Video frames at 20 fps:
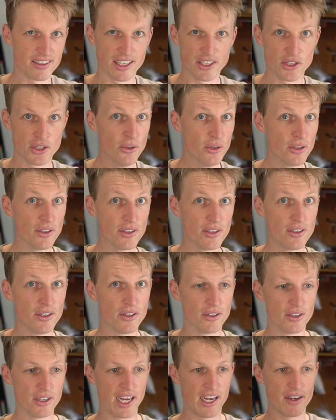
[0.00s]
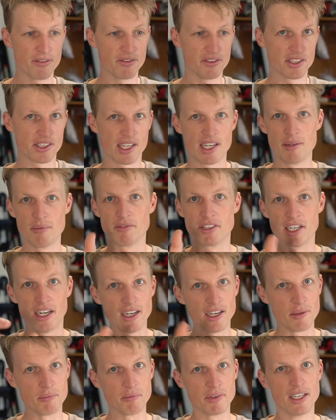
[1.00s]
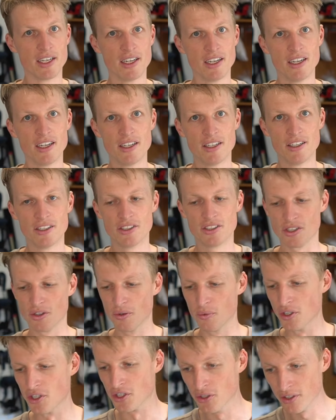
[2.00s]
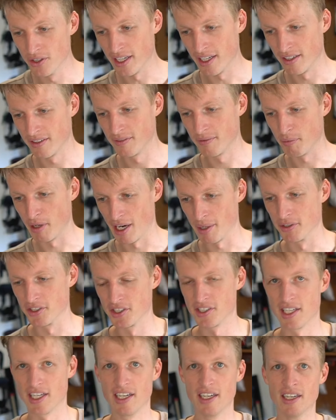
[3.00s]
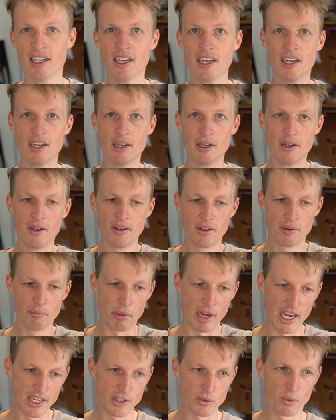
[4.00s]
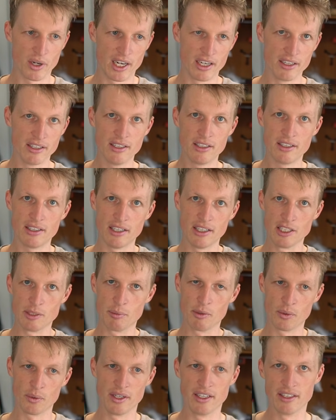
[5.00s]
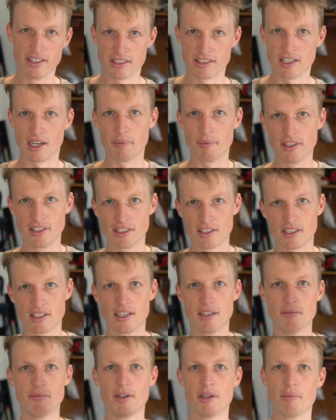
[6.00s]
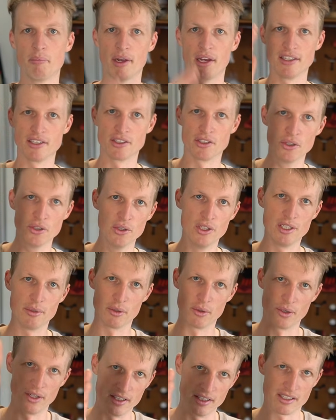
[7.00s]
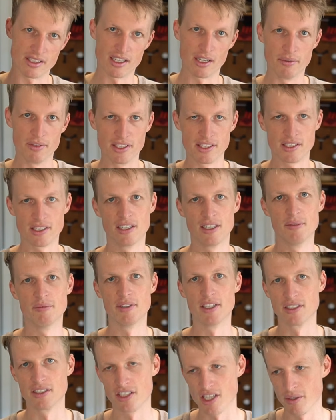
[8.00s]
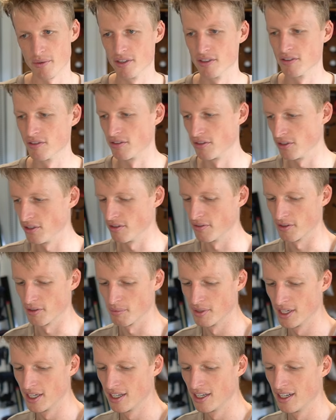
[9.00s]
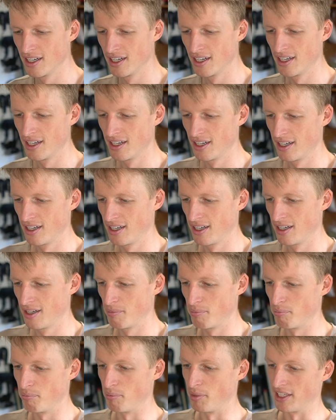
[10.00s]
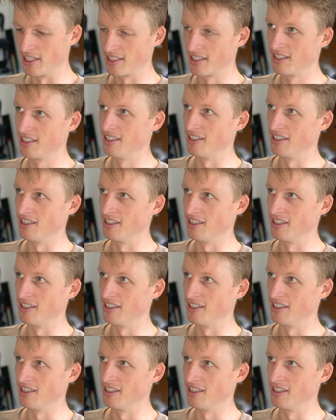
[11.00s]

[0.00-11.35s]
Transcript: they should all have the same time. So we should be able to say, band 1 is between this time and this time, band 2 is between this time and this time, and so on for all of them. But